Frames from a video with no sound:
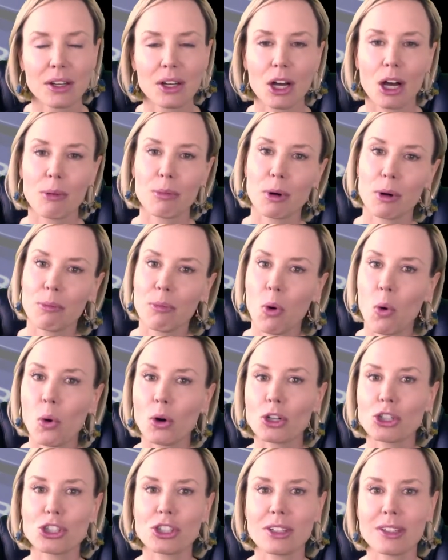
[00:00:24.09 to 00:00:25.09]
a
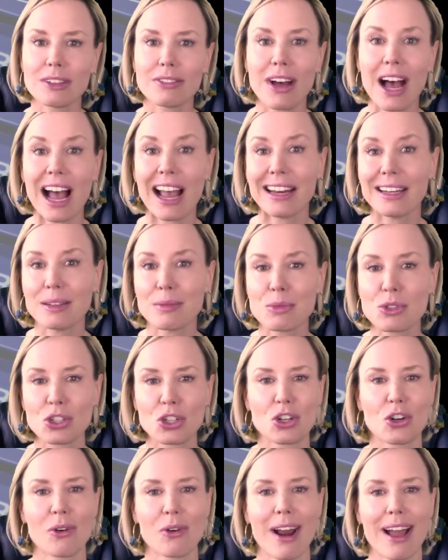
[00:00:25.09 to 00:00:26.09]
proportion of items
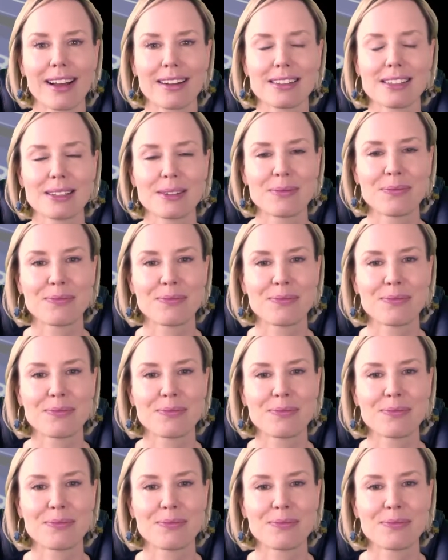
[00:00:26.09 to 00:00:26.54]
correct.